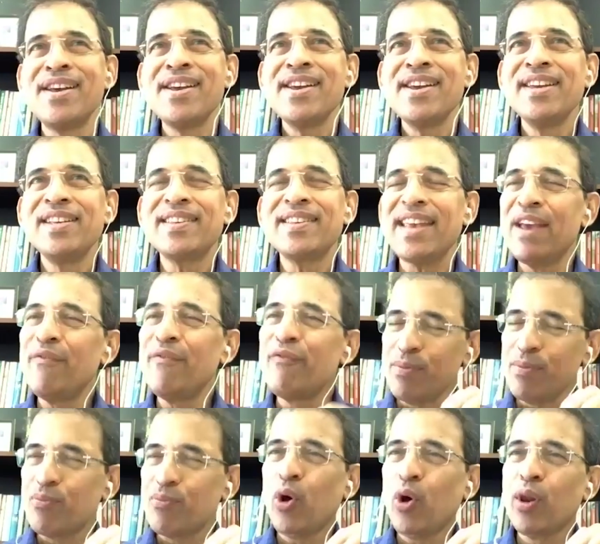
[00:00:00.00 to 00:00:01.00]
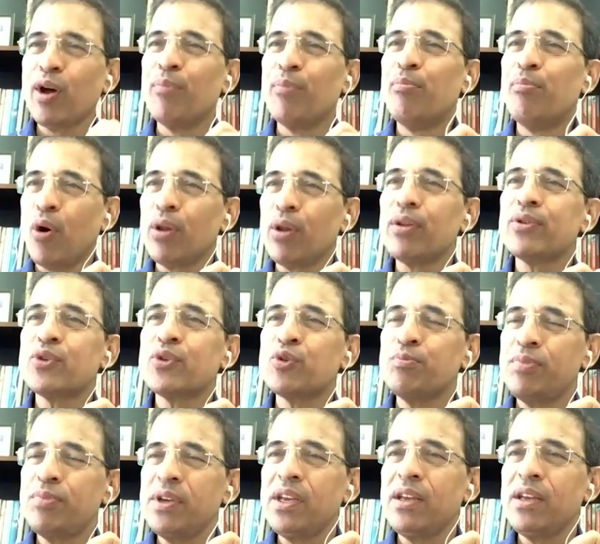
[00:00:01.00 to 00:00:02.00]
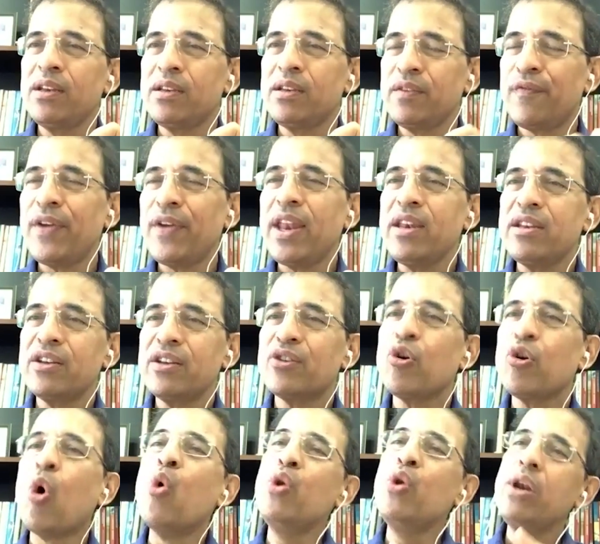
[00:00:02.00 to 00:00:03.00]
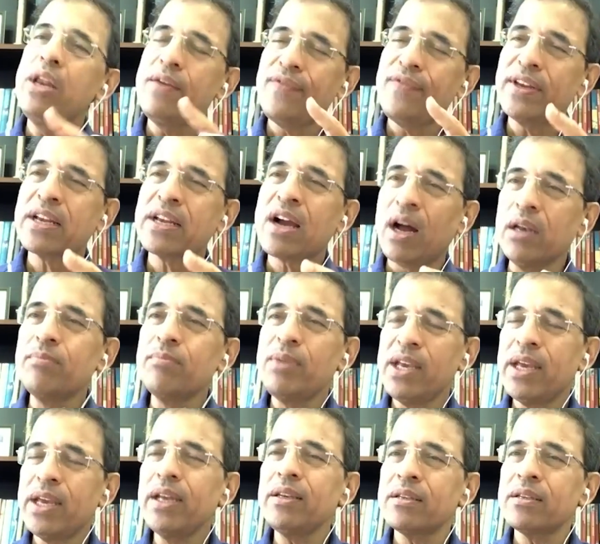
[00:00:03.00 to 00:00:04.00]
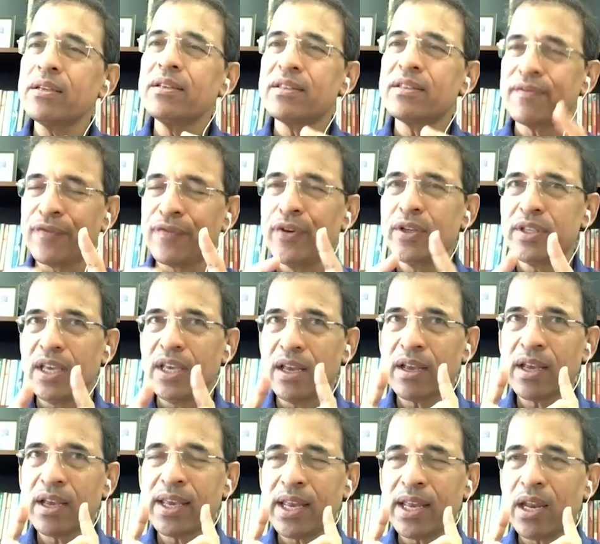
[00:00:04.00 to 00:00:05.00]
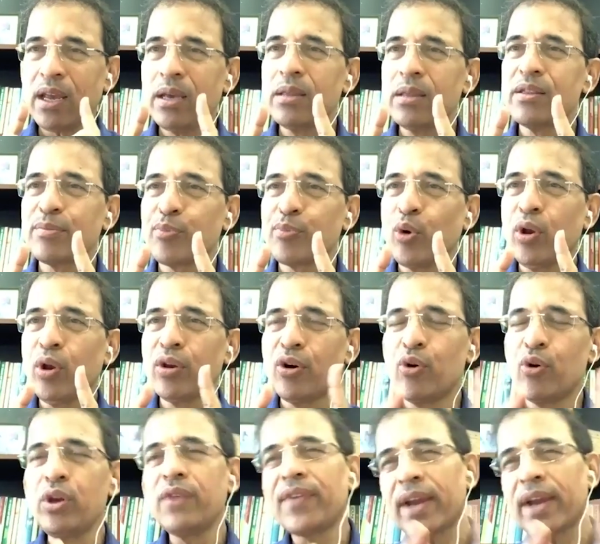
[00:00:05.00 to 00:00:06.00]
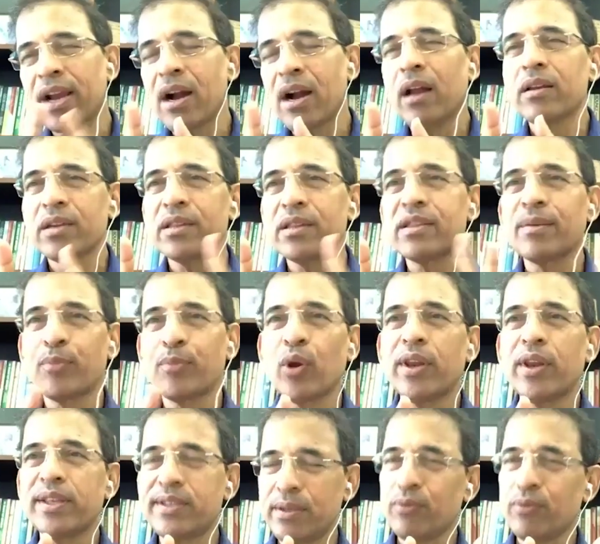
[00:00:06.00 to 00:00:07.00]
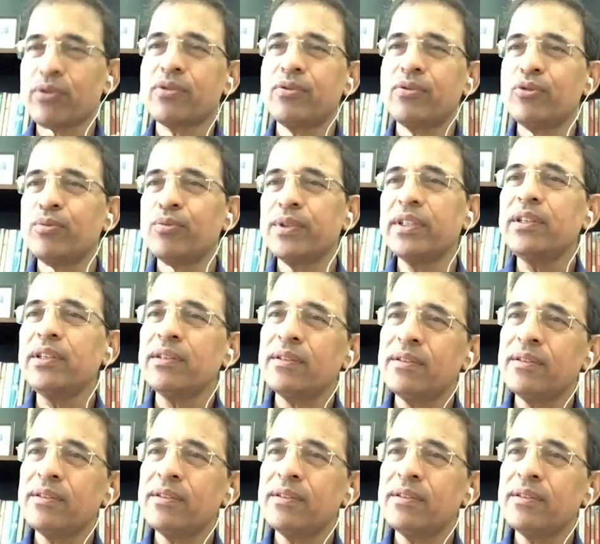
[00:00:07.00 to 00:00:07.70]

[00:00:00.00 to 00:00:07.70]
is every ball a ball to be defended only if it can't be hit? Is the first thing, can I hit the ball? Only if I can't hit the ball, let's see what to do with it?